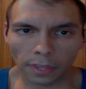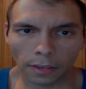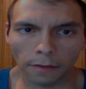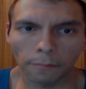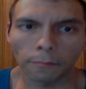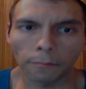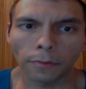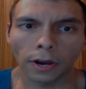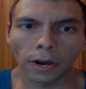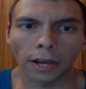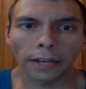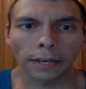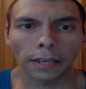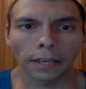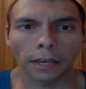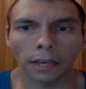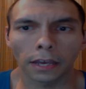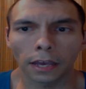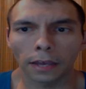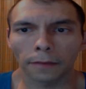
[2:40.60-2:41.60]
but
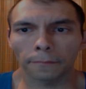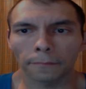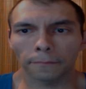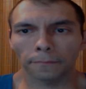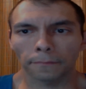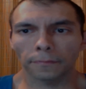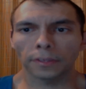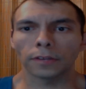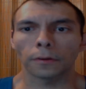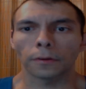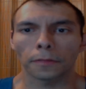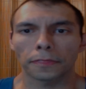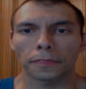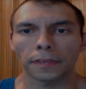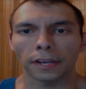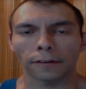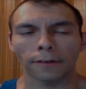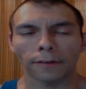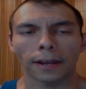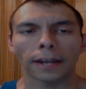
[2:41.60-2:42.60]

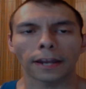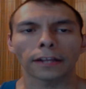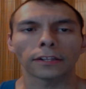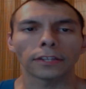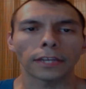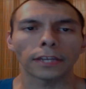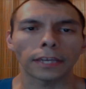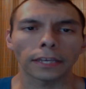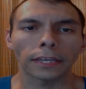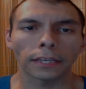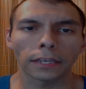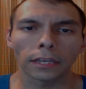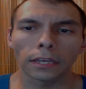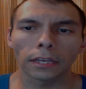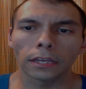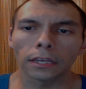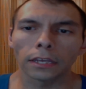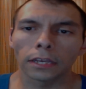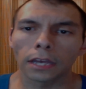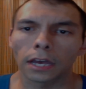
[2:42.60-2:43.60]
theoretically
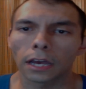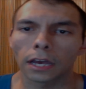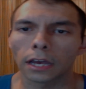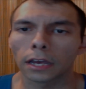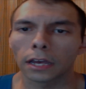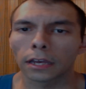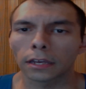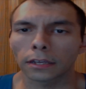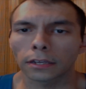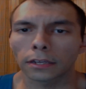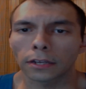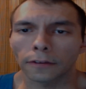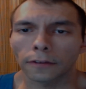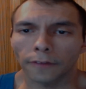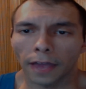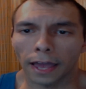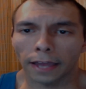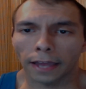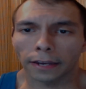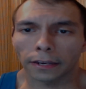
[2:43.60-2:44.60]
could have
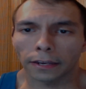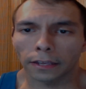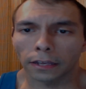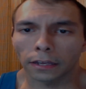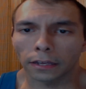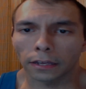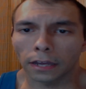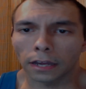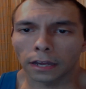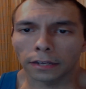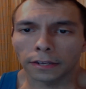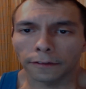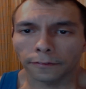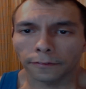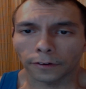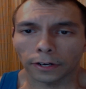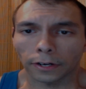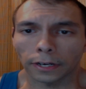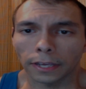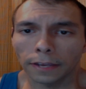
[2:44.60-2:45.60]
had a
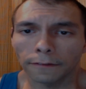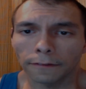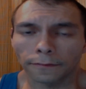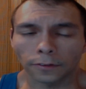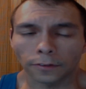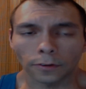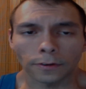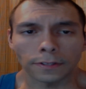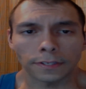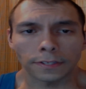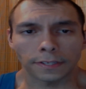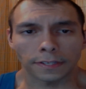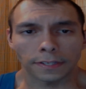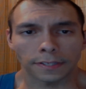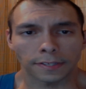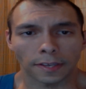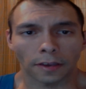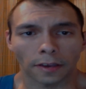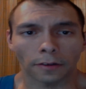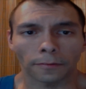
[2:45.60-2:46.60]
different influence. And
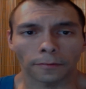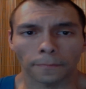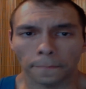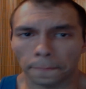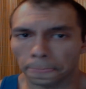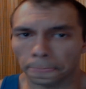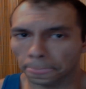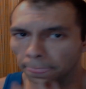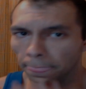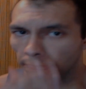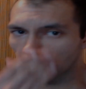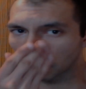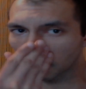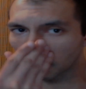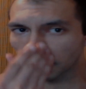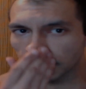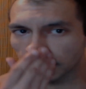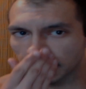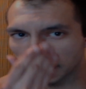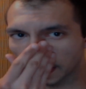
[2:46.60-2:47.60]
so
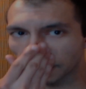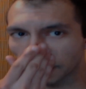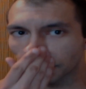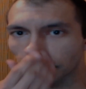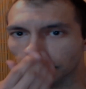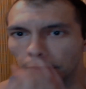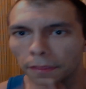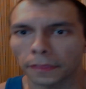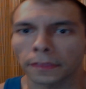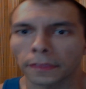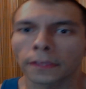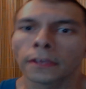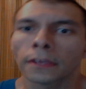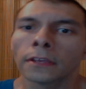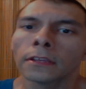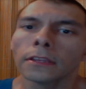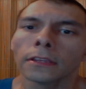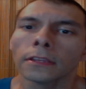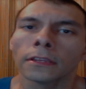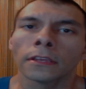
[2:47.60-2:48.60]
we see with
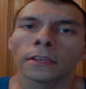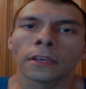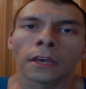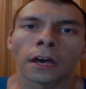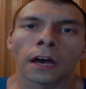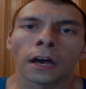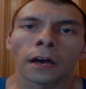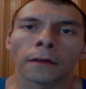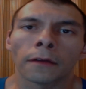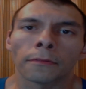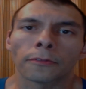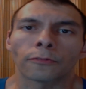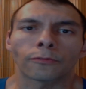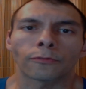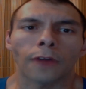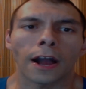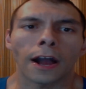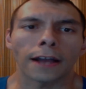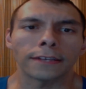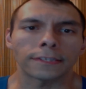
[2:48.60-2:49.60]
the
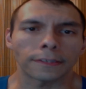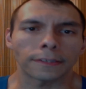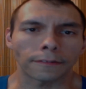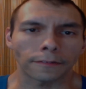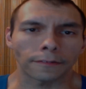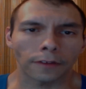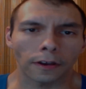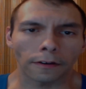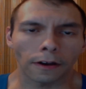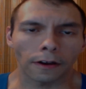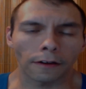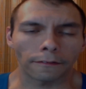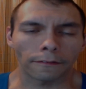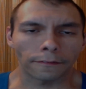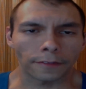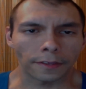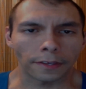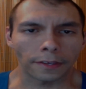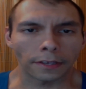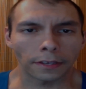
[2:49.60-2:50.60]
rise of
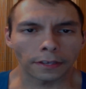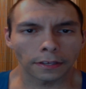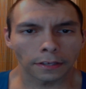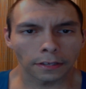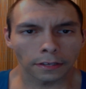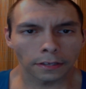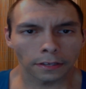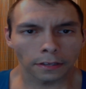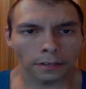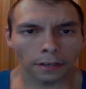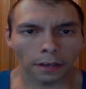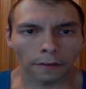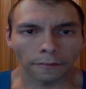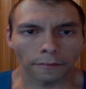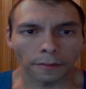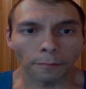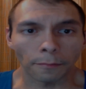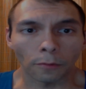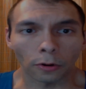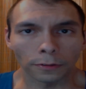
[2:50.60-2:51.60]
the
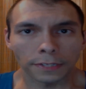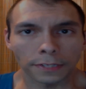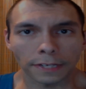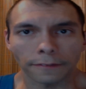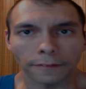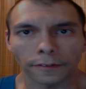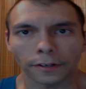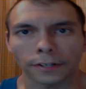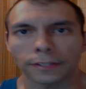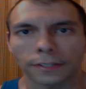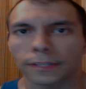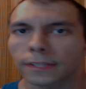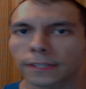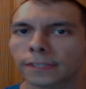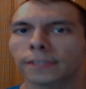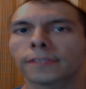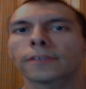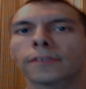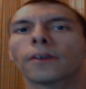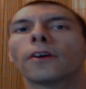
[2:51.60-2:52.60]
multiverse, as
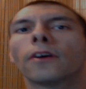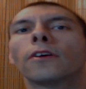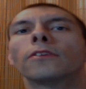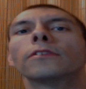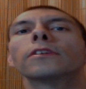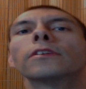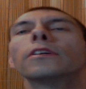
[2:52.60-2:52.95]
it's called,